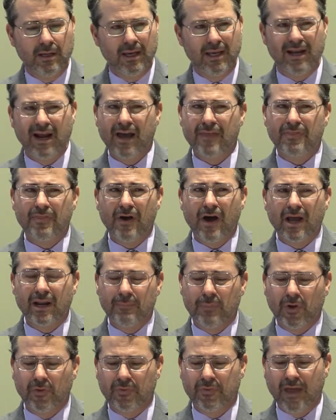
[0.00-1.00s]
And I thought
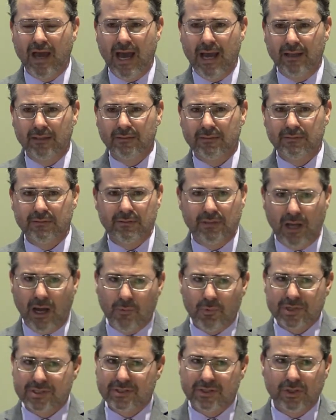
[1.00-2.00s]
about that. I
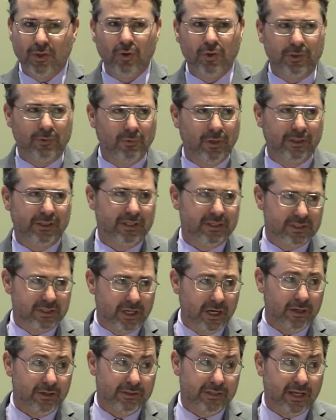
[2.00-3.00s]
wasn't the only one because
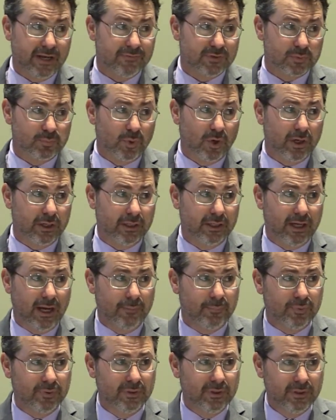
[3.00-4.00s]
Garrett Davis brought it
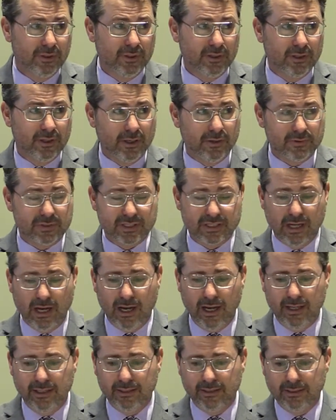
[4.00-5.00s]
up
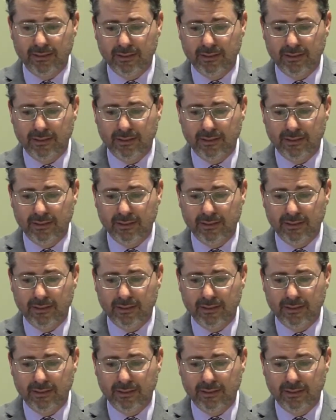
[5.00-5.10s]
outside.